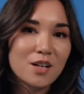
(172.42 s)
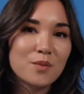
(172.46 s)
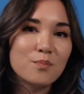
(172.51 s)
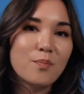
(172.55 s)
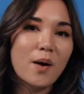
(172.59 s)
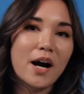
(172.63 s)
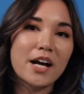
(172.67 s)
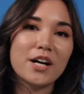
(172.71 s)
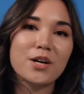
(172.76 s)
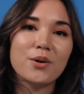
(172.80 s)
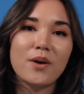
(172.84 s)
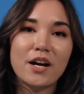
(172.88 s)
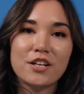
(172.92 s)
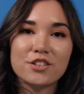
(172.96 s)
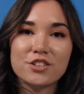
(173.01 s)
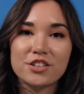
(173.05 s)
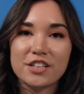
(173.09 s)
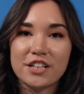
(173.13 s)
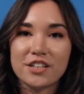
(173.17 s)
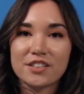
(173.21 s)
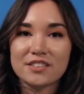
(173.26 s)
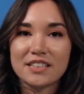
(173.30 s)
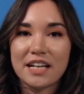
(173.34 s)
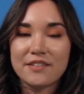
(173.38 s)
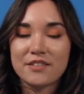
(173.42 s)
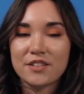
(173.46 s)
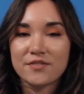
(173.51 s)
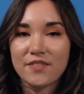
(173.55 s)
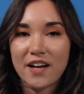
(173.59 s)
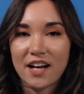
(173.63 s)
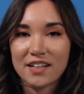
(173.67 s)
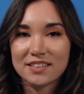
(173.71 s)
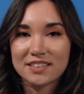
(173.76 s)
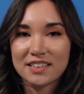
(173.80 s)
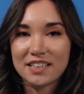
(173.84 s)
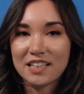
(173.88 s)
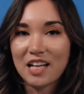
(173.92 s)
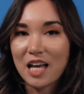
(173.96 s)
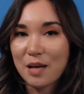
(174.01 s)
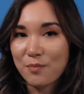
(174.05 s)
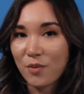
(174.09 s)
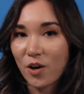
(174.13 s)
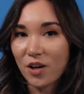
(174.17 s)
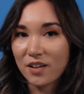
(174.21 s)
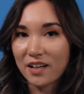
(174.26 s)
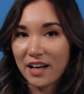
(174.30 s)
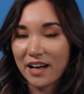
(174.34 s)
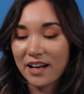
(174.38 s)
Bioengineers gave the vaccine
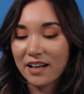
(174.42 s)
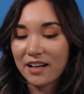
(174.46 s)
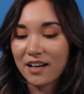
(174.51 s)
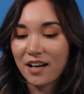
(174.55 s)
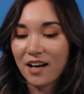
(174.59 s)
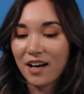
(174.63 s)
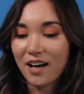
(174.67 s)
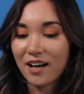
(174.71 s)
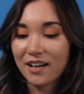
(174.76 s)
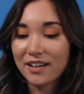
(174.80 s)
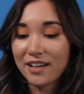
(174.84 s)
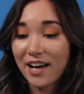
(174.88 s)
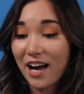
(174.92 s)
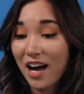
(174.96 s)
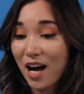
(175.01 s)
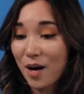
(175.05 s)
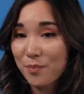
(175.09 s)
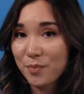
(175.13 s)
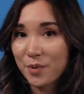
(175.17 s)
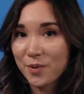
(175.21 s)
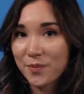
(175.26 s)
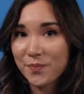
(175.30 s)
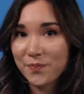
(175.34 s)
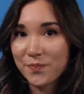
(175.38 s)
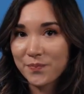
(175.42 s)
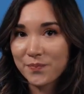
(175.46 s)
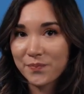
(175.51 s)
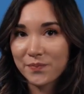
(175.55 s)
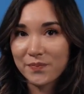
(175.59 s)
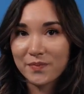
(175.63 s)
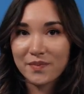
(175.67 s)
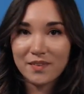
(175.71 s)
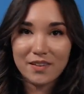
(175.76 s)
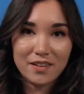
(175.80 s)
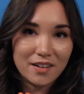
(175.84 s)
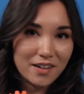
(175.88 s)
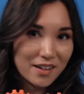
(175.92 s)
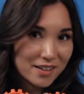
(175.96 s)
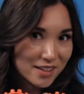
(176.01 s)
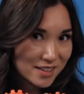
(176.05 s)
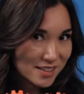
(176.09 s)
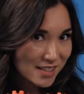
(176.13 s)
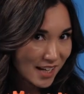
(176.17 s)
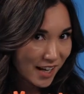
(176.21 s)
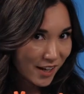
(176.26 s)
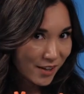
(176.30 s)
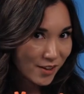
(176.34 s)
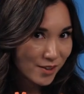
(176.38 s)
mRNA a cap and a
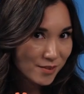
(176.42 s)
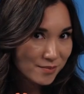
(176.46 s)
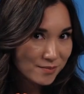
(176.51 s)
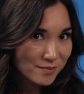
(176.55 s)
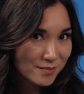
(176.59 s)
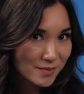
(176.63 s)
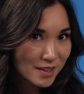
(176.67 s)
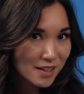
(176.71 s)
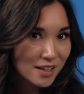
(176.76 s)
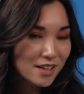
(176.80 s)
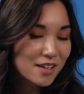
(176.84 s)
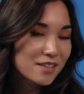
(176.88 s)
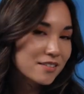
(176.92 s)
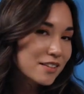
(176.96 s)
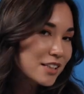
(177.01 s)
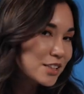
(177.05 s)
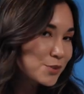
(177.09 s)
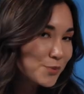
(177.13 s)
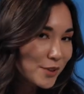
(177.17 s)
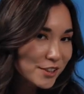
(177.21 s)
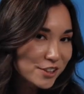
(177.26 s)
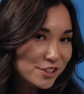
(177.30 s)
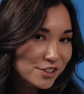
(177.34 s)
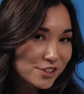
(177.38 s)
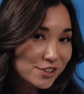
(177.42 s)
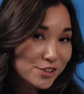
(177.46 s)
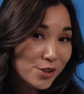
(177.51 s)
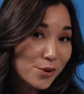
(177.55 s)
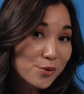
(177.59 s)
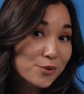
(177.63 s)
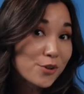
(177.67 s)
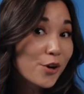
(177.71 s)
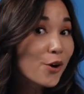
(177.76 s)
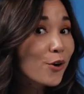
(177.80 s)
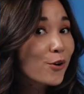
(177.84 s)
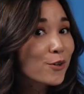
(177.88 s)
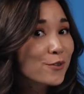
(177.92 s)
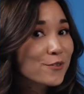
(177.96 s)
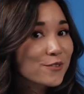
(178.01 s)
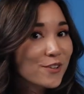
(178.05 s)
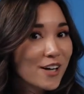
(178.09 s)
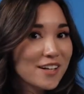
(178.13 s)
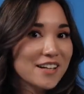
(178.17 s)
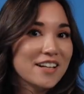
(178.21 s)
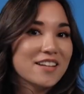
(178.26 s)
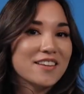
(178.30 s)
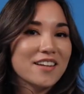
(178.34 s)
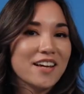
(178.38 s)
tail. These regions don't code for
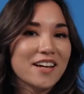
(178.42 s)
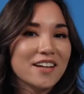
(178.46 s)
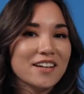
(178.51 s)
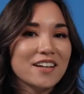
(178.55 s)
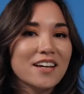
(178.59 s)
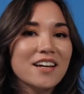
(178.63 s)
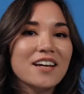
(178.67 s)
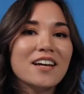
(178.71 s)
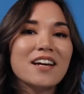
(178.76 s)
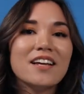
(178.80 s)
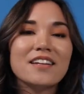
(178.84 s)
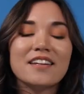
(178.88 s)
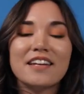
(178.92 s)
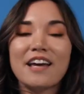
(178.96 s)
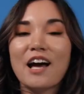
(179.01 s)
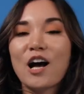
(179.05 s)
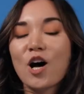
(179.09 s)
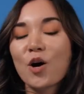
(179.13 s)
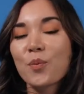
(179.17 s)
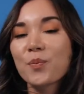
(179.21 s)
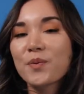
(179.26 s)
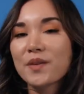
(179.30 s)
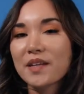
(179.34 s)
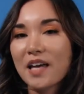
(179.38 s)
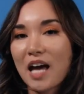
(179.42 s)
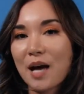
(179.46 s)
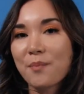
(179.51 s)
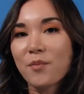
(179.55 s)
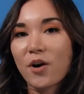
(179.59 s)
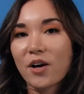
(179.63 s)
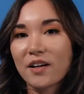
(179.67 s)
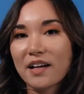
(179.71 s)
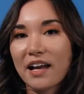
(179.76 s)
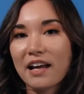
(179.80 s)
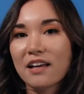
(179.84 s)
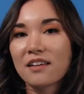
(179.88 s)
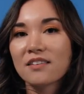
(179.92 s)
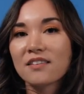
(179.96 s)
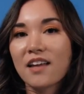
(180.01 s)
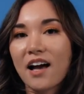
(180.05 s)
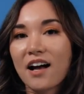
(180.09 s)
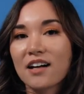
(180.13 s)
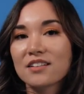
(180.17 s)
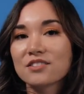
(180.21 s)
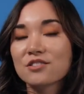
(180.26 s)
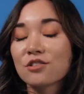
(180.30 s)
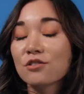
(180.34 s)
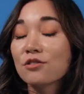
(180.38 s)
anything. They help the mRNA
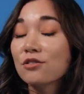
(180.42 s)
last